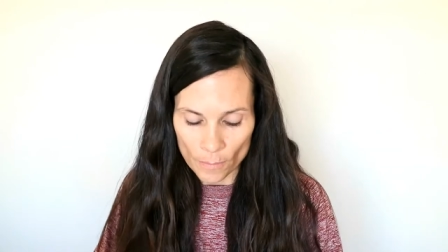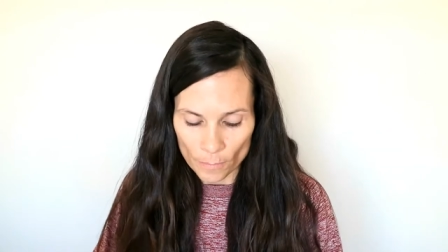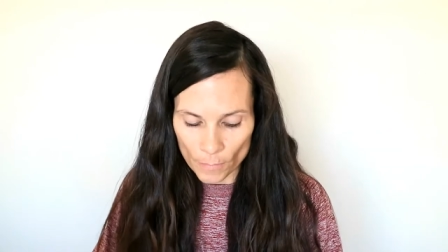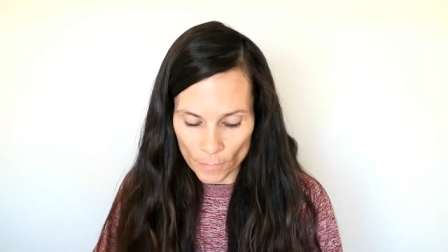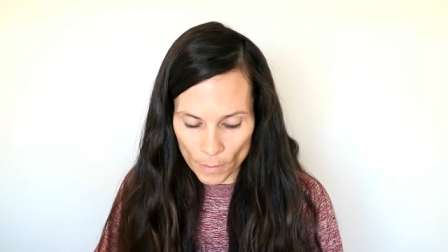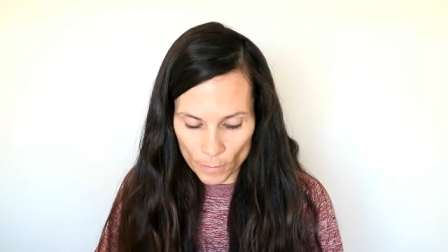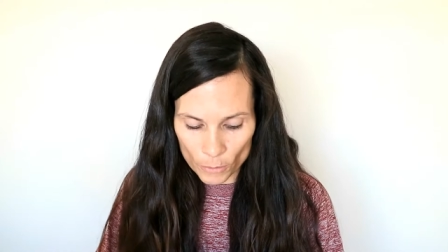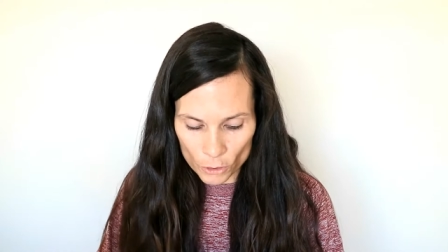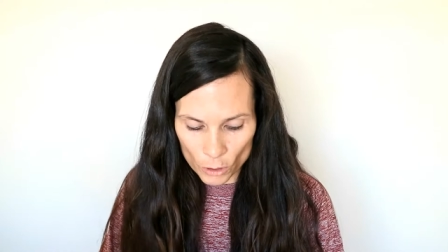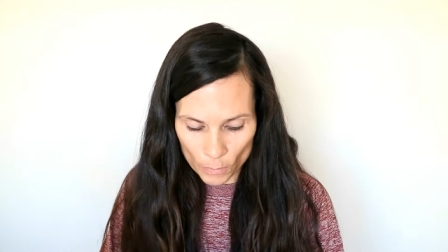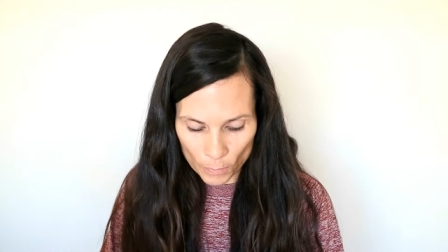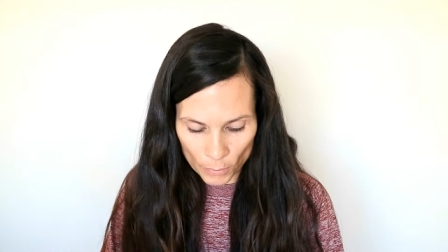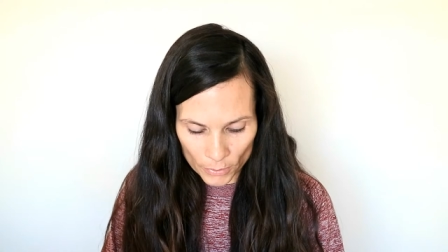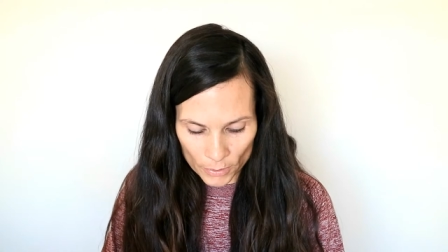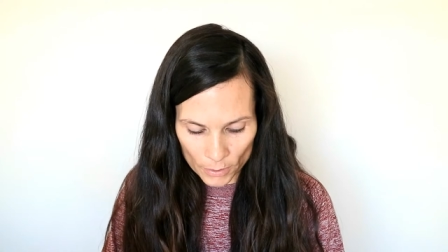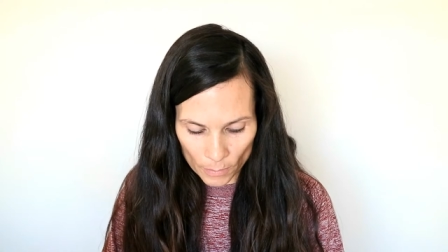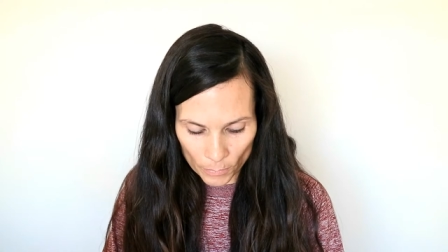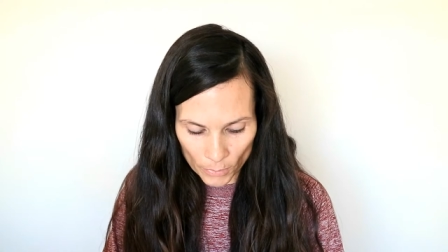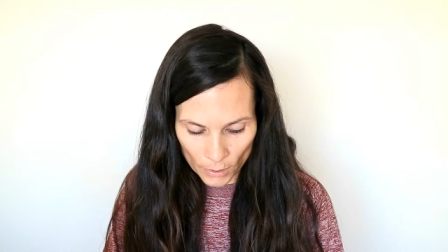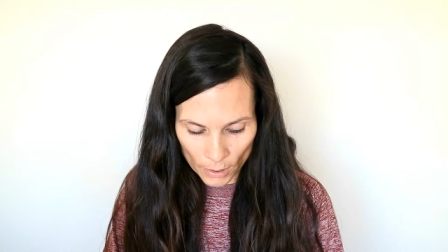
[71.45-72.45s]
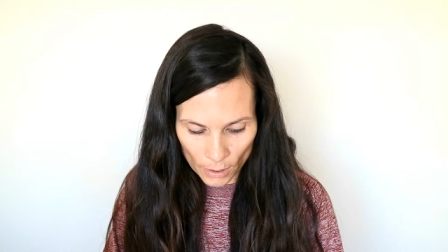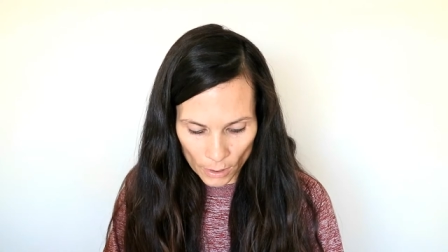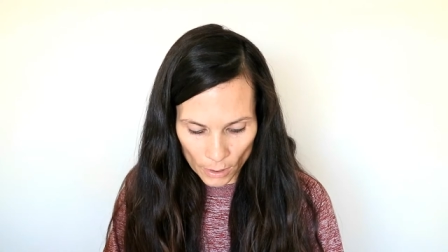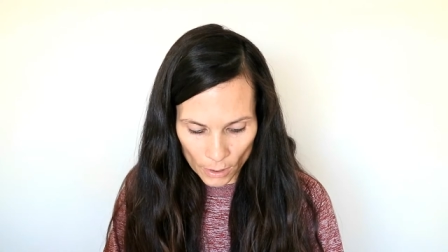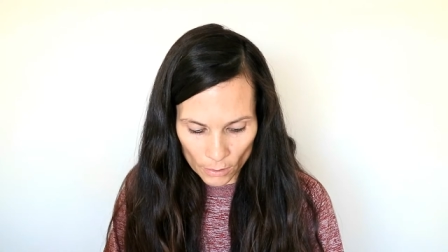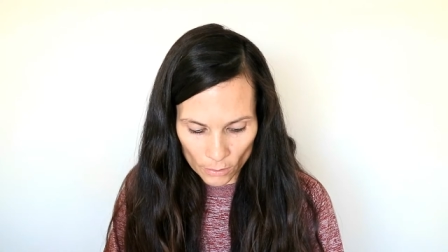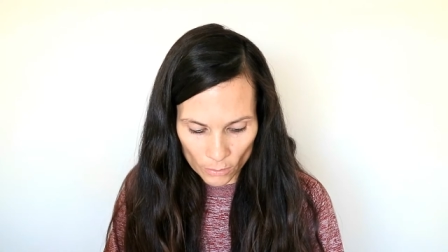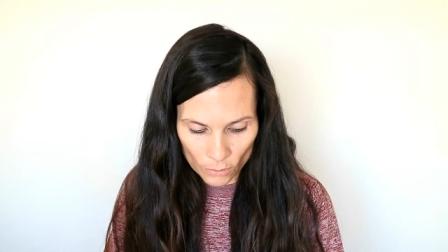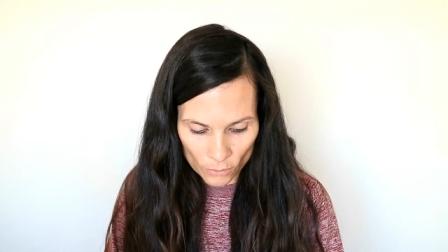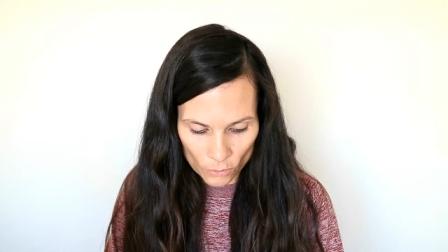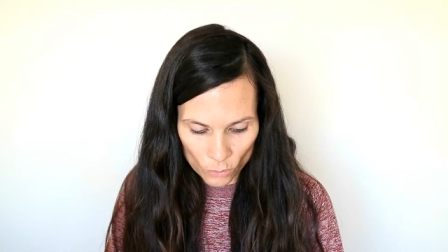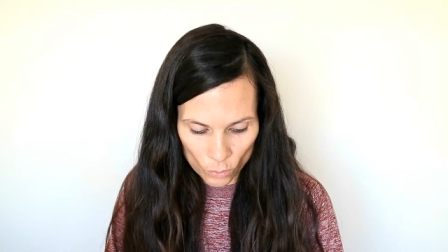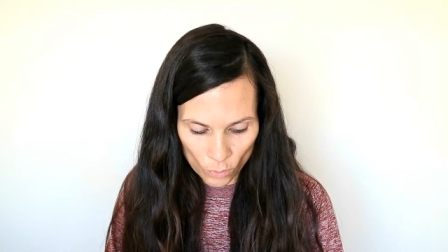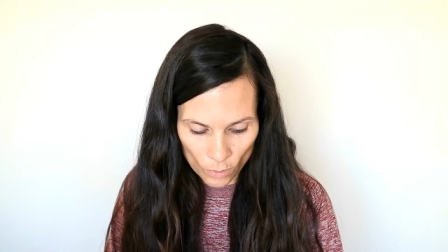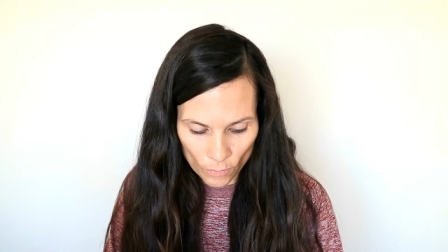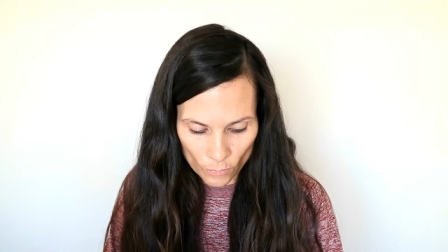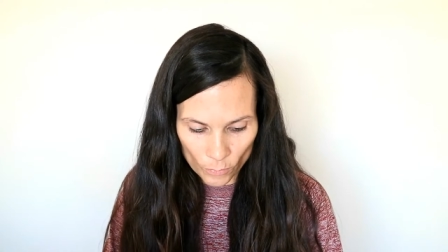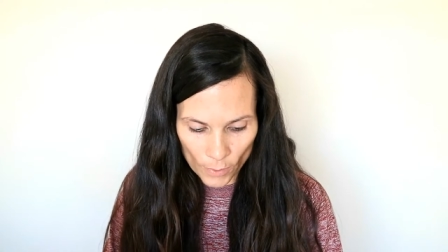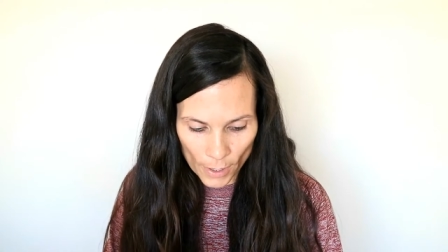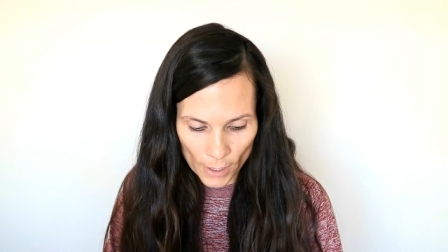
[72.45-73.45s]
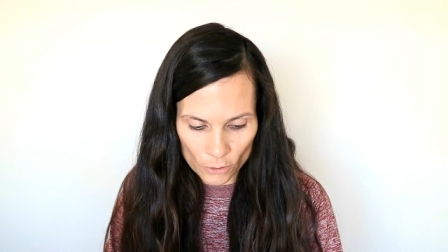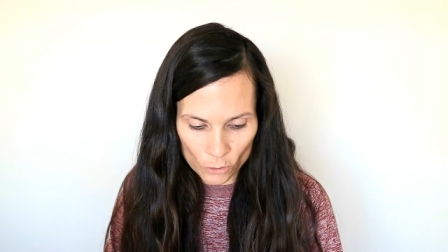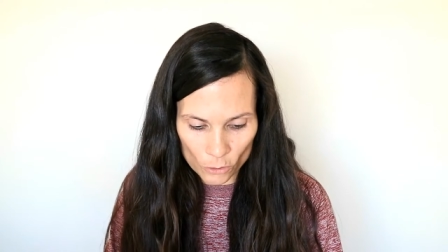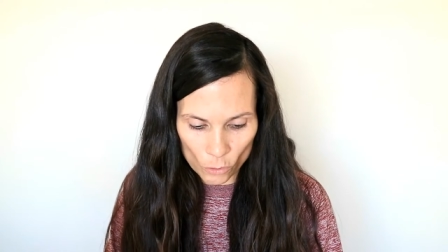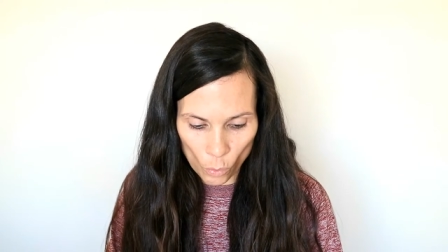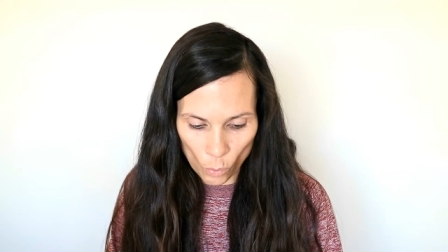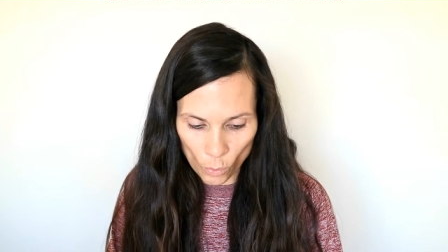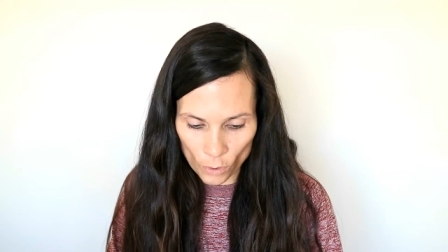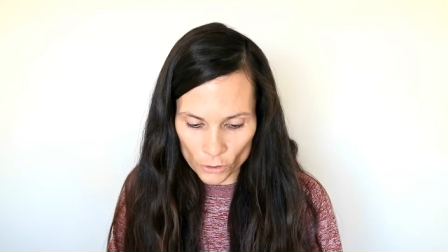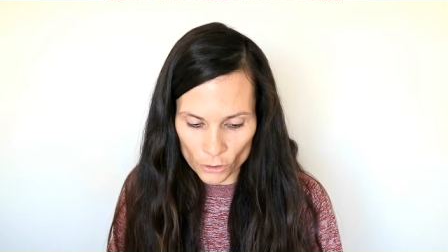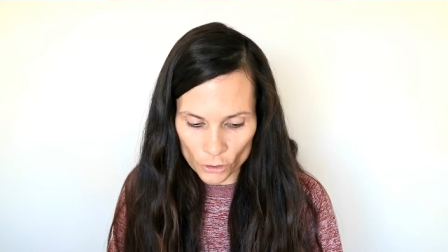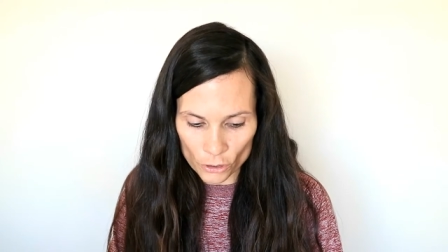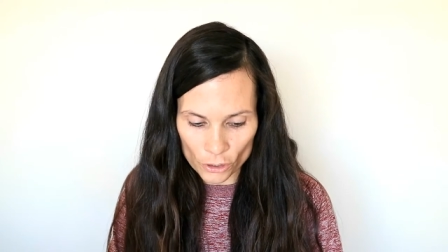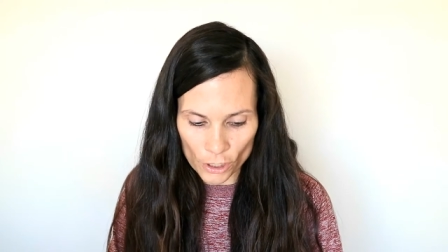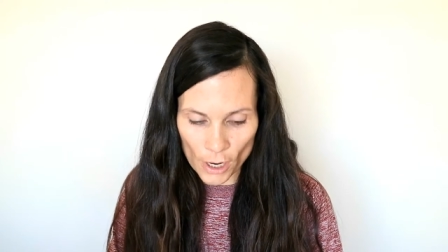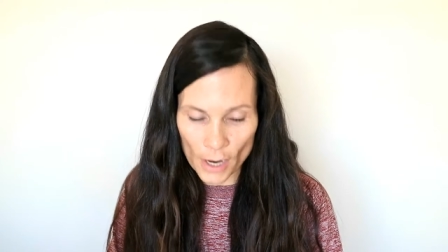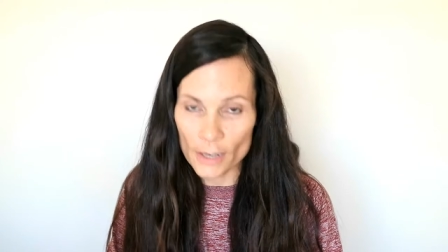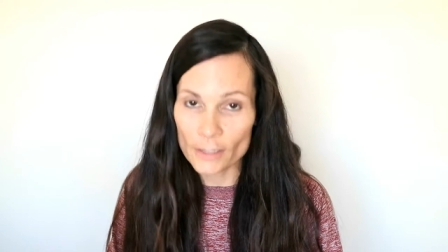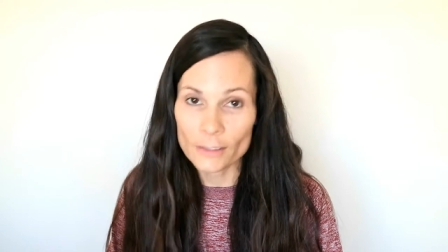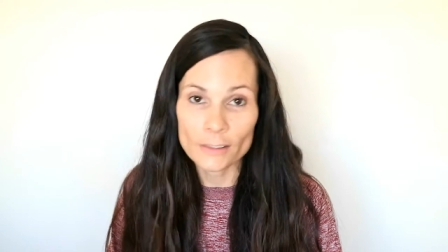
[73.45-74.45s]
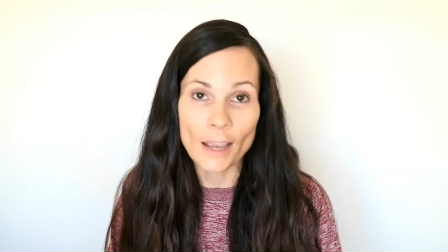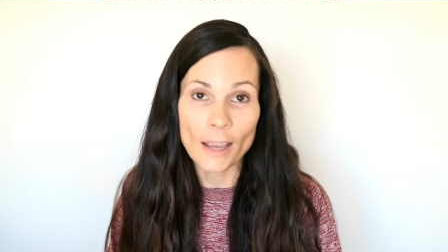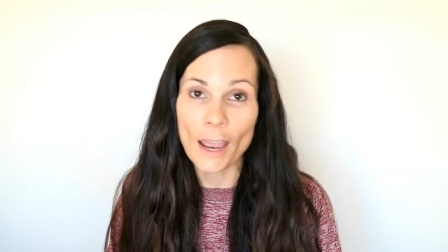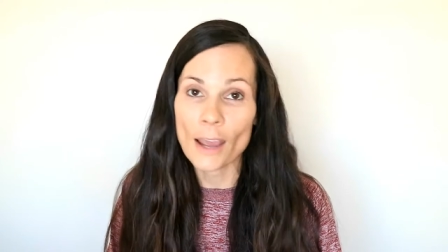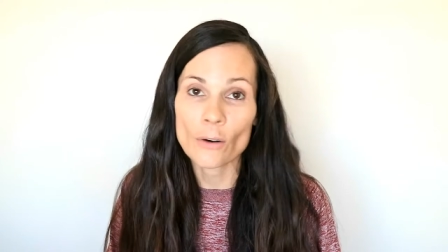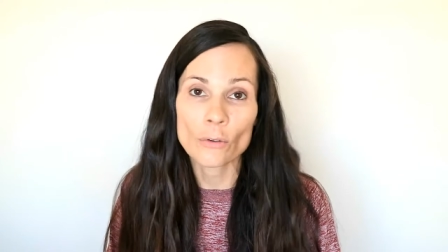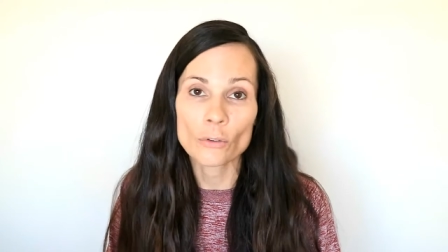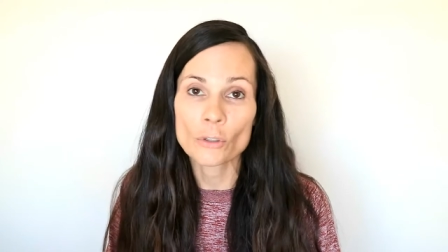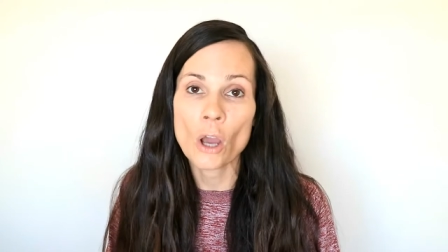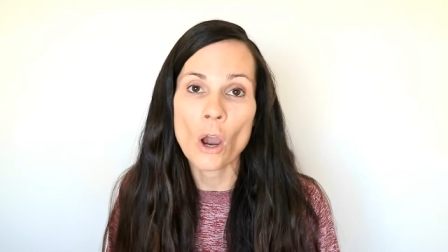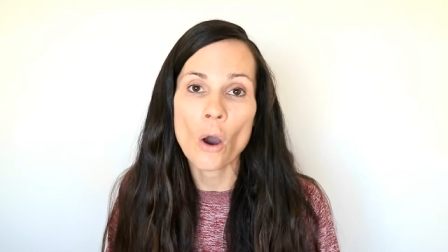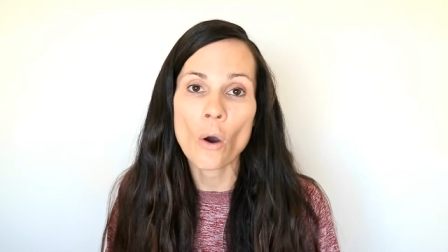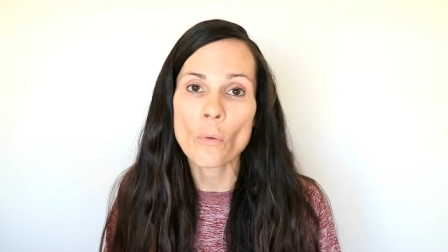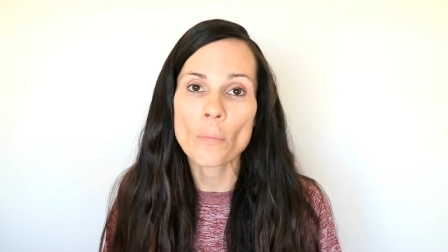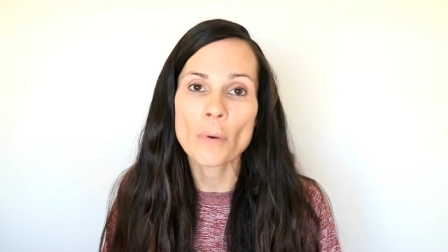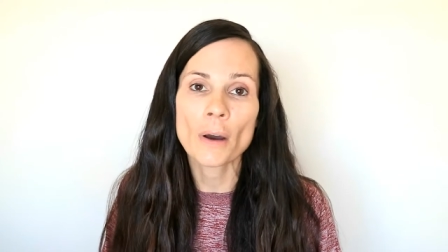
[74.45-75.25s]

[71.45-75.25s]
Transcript: maybe she put something in the sort of reddish orange shades, I don't know.